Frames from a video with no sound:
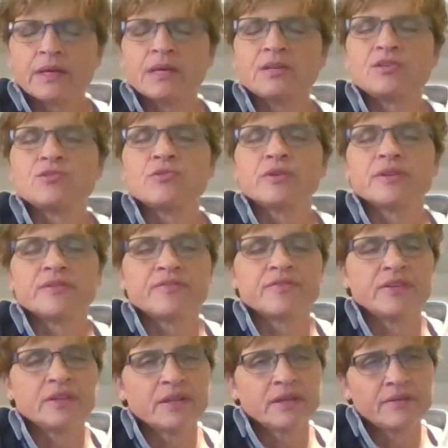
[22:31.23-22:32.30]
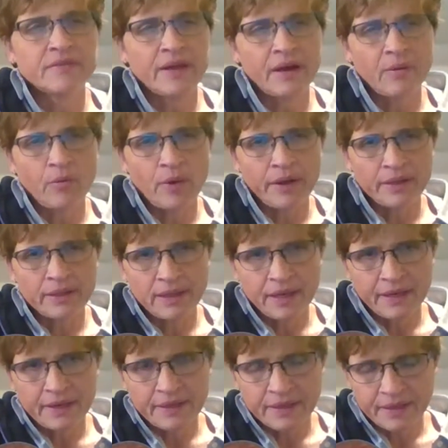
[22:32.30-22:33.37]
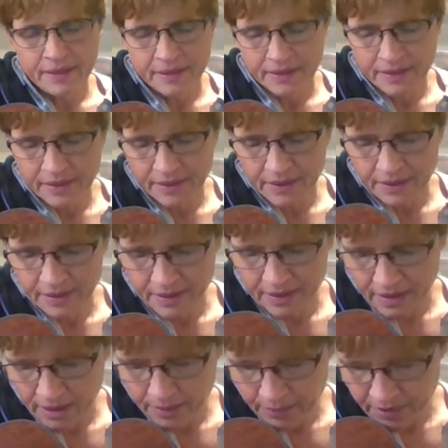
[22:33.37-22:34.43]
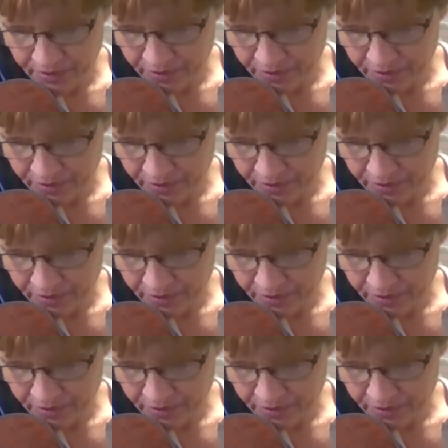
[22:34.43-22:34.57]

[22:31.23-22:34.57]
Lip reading: Enjoy the feeling of that white light coming